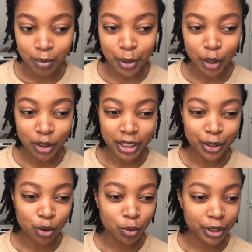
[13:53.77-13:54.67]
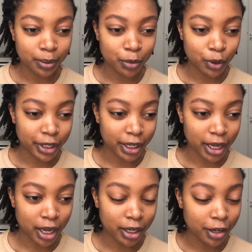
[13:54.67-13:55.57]
Because I know what I'm looking
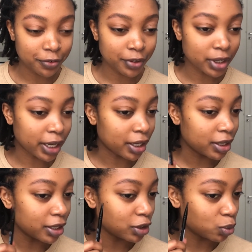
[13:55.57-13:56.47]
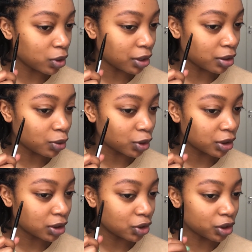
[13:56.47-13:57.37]
at, I feel like this one
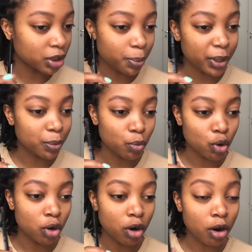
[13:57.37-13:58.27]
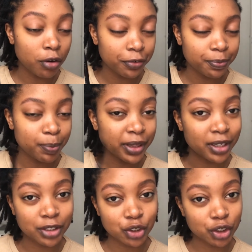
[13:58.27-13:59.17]
looks just a bit more off, but
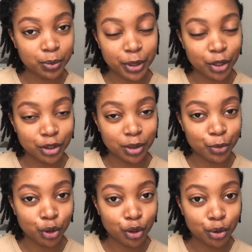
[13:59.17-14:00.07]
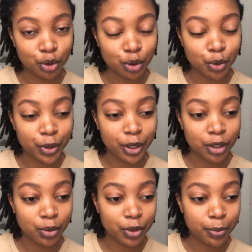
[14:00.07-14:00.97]
that's just because I'm not used to doing
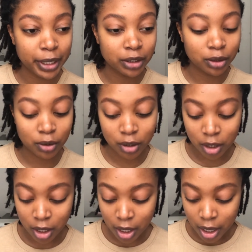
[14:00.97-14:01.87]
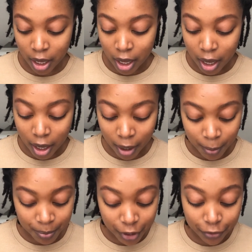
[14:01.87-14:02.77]
it with pencil.
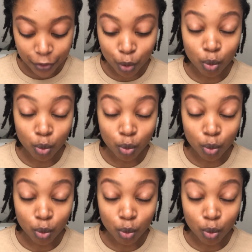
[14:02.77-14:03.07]
If you